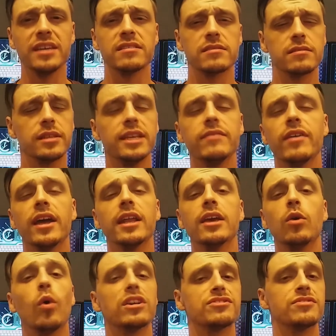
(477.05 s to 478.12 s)
Please leave
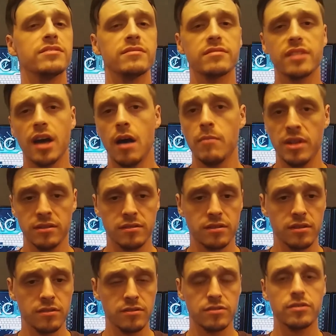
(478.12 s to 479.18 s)
any questions,
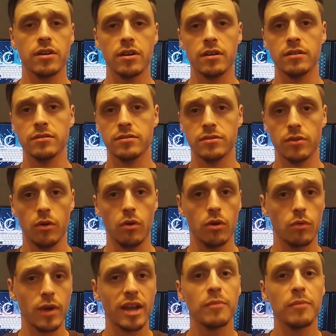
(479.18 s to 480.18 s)
comments, concerns, or